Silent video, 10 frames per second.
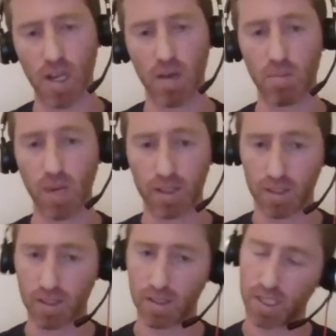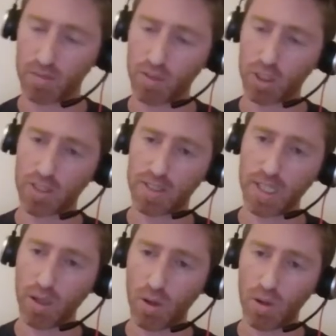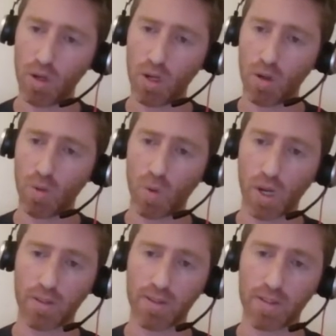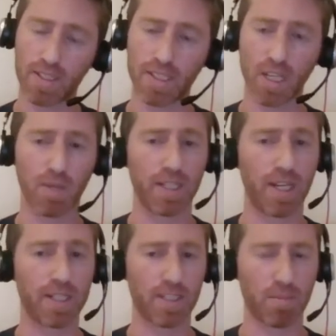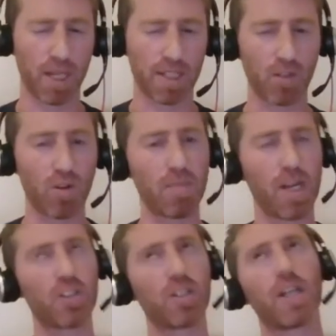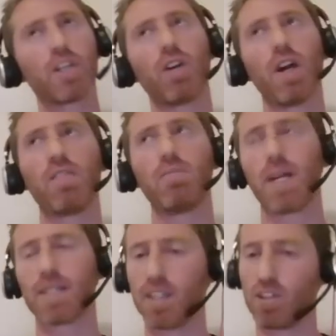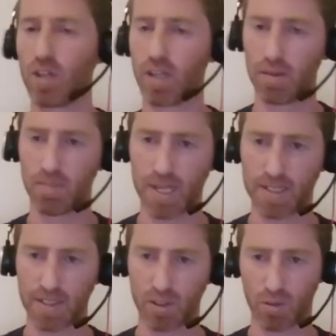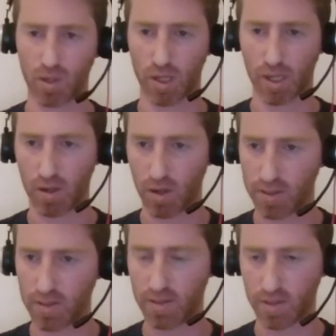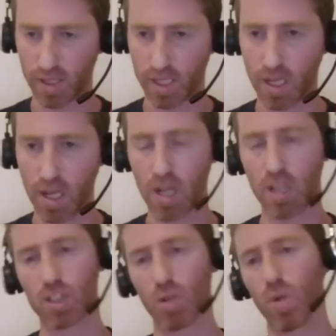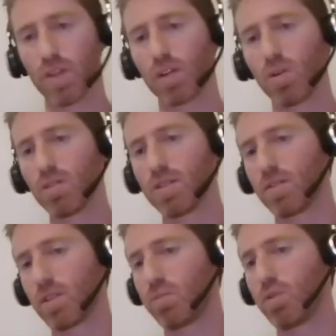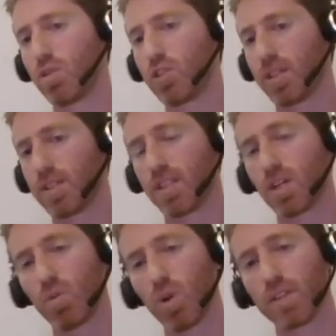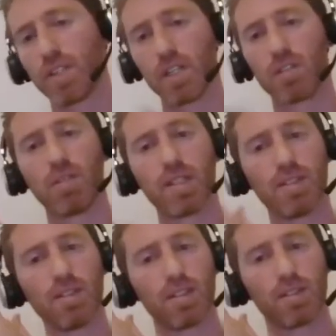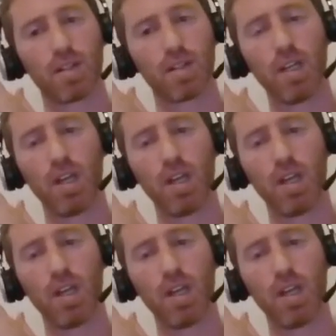But it reaches 0 once the sell by date has passed. So imagine like you have backstage passes to a concert, okay? So when the concert approaches, the quality increases, okay?